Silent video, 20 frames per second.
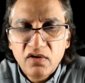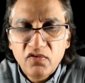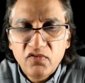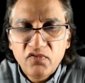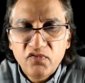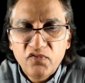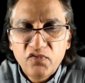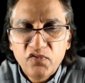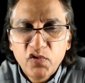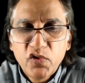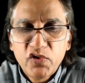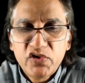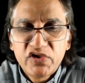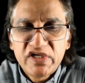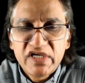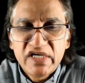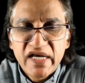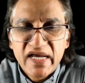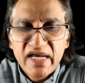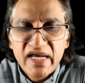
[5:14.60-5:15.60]

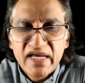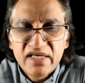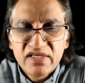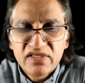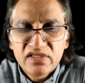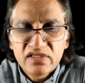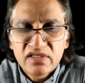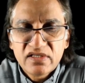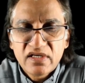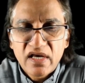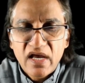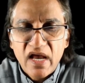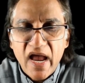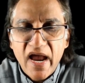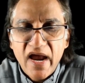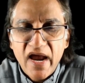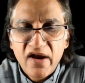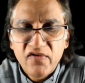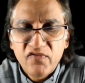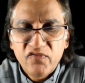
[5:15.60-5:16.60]
40 days
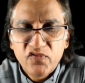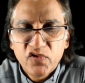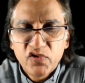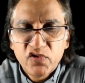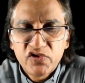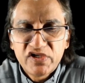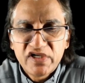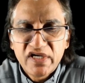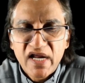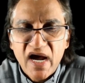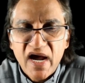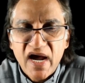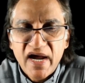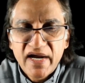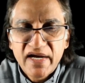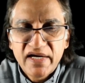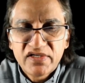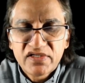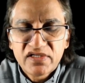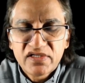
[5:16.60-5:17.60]
and 40
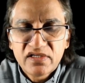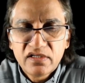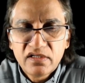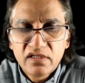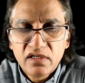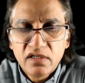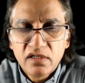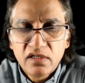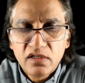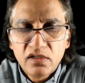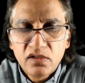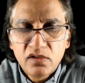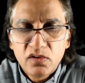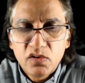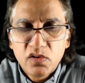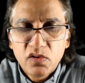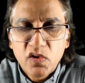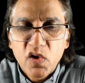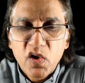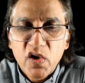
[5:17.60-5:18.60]
nights
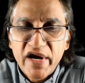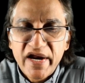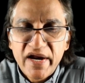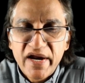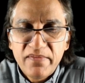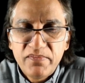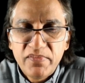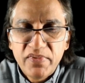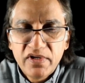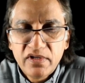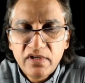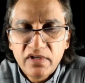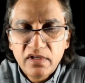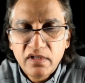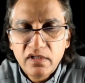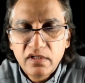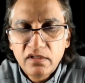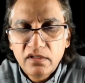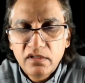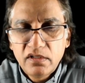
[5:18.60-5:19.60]
to Horeb,
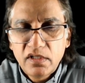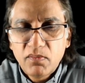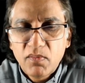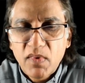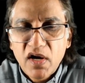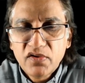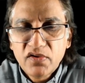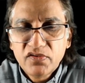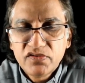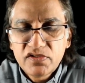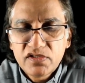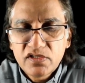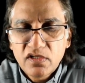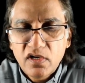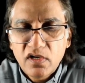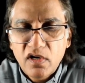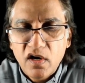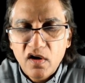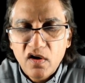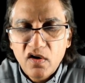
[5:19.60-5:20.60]
the mount
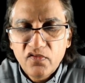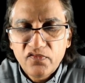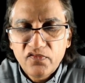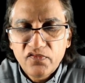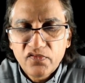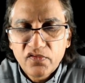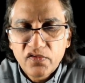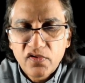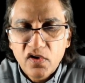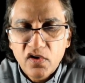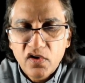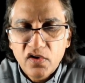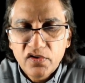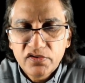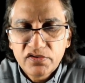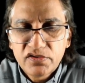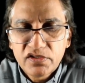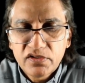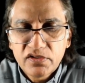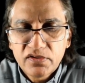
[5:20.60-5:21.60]
of God.